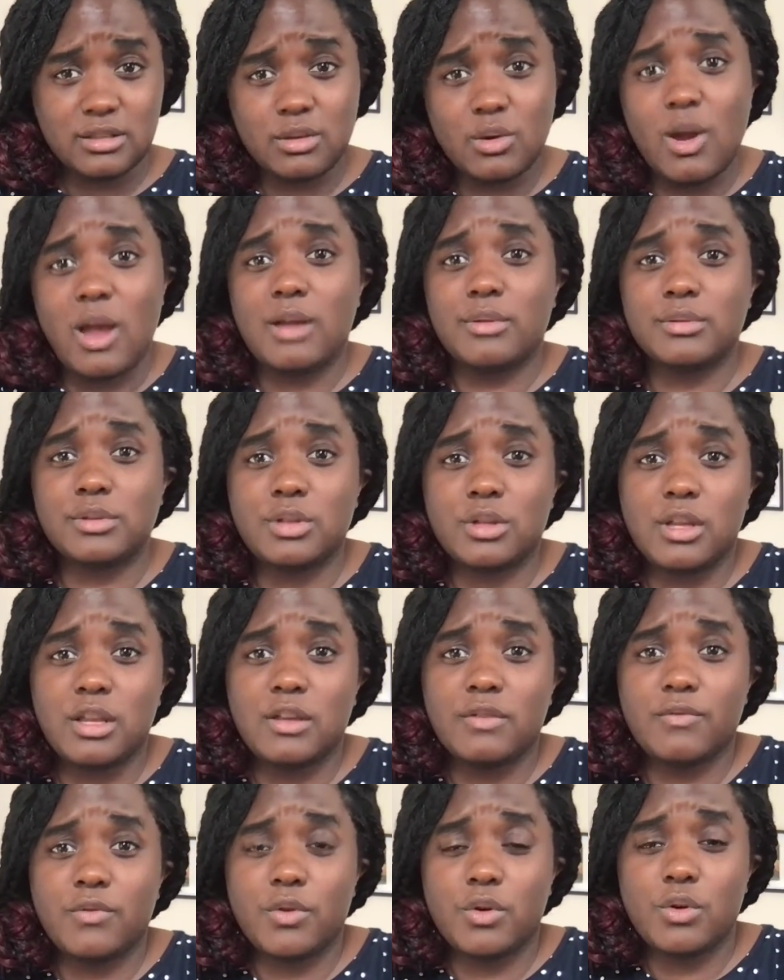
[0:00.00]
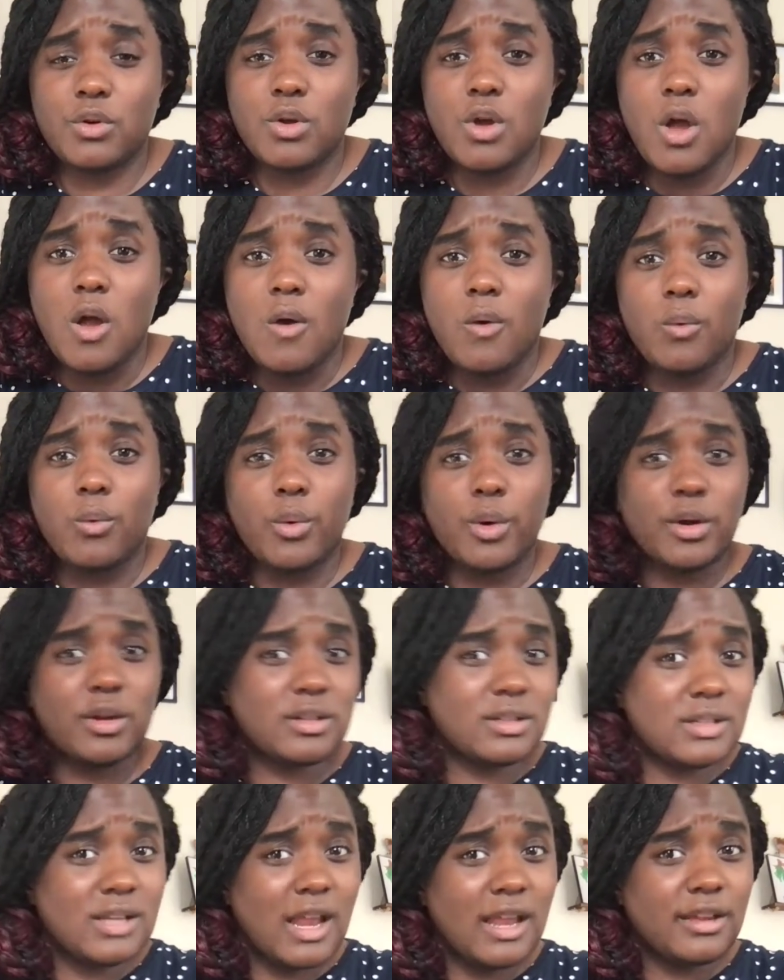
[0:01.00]
So I was looking for work
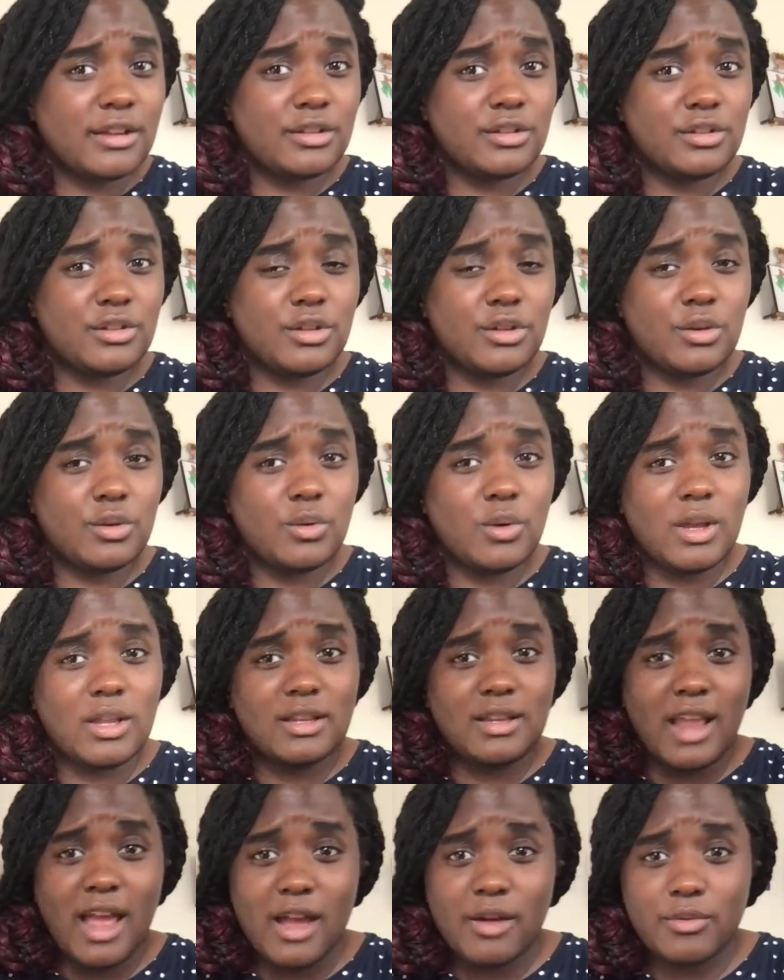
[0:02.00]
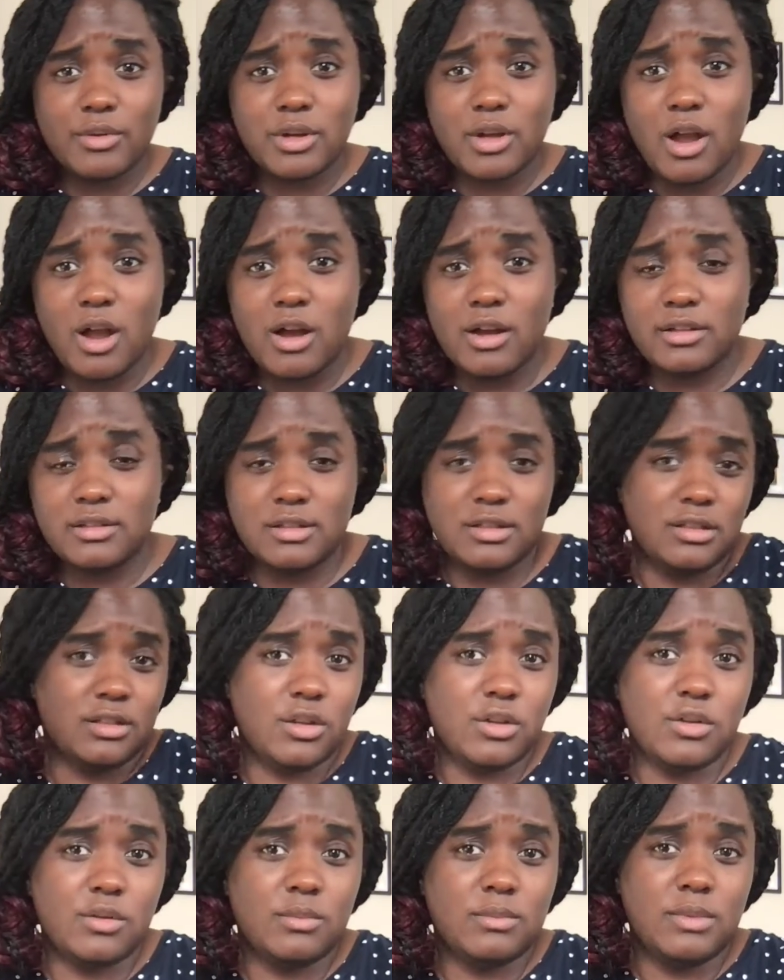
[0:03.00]
that I could do in that regards in
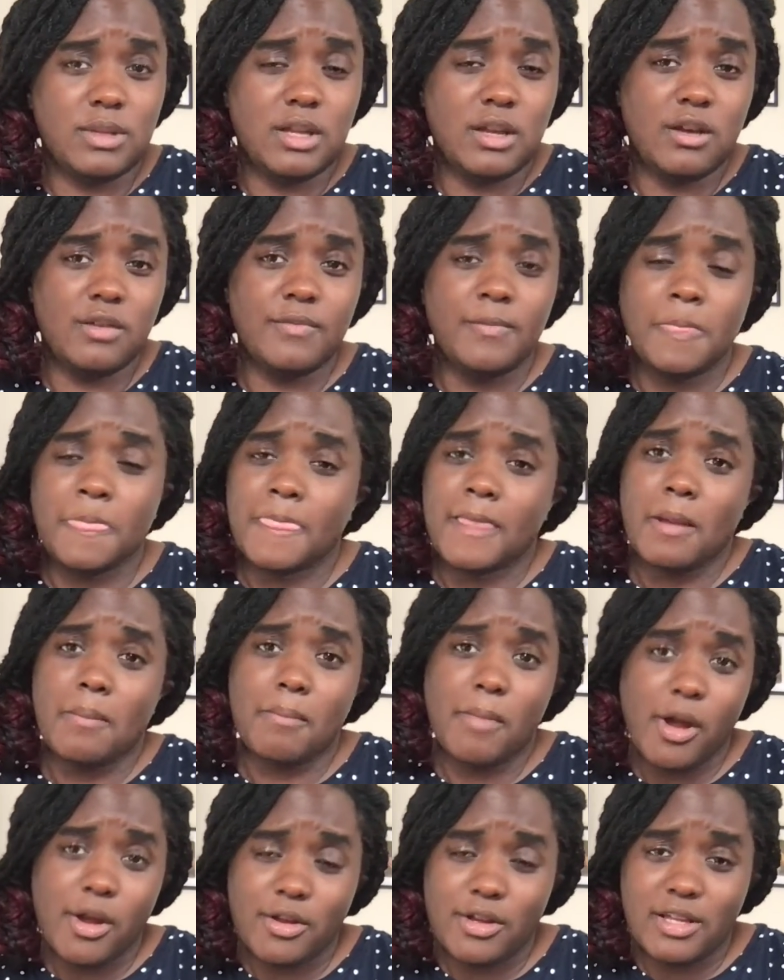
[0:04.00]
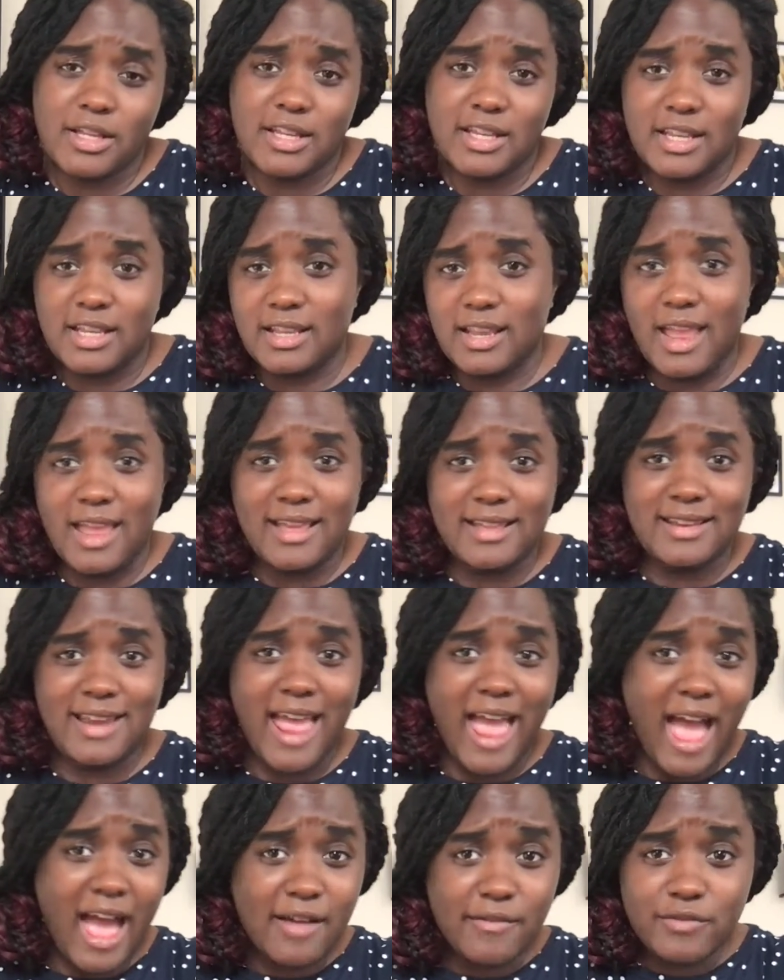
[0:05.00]
terms of marketing and
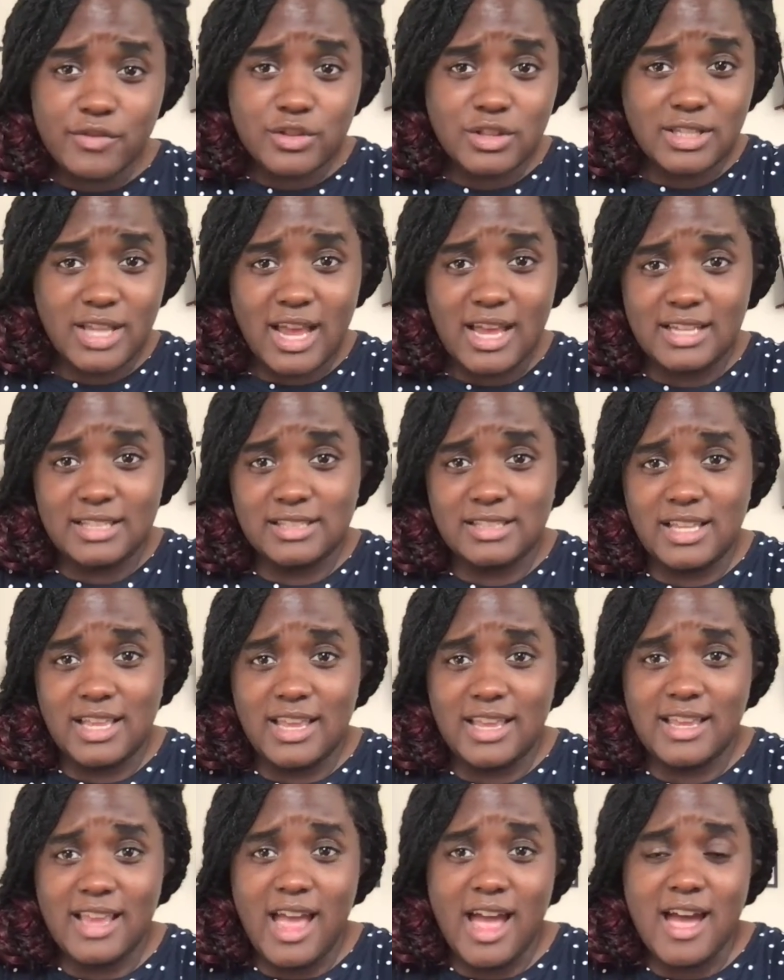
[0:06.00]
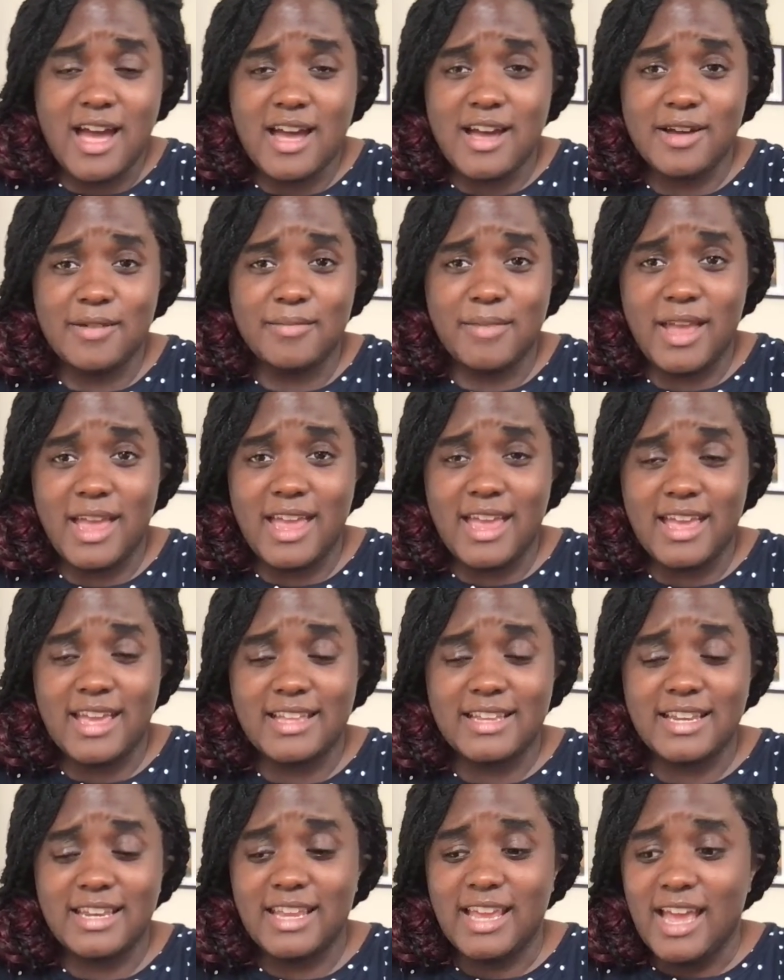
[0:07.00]
advertising.
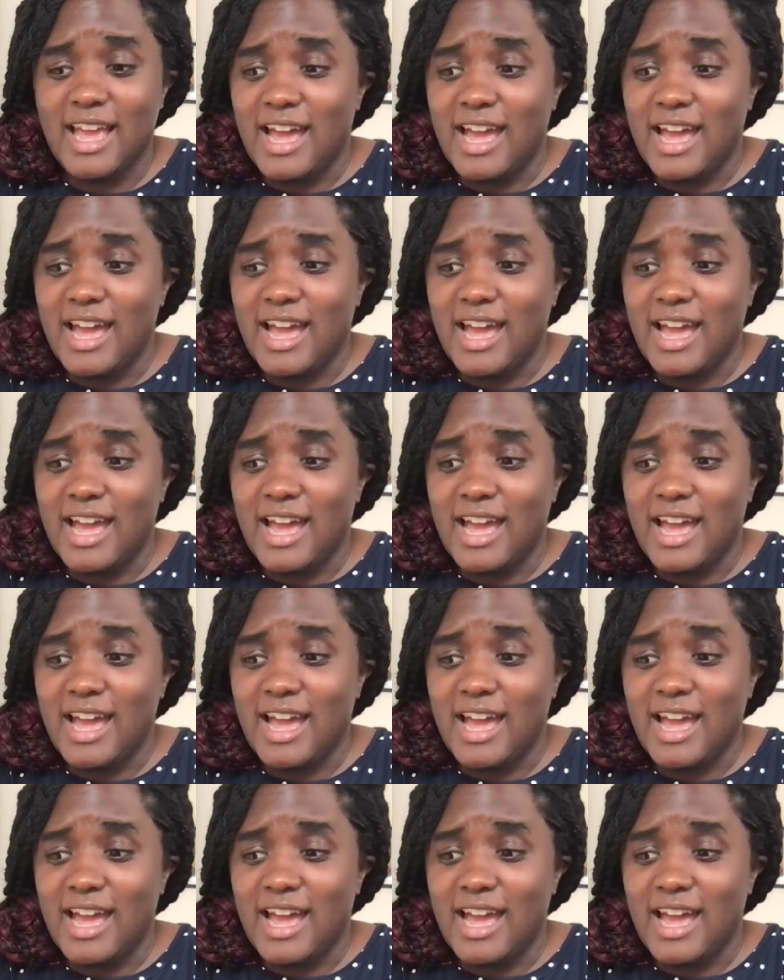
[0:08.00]
And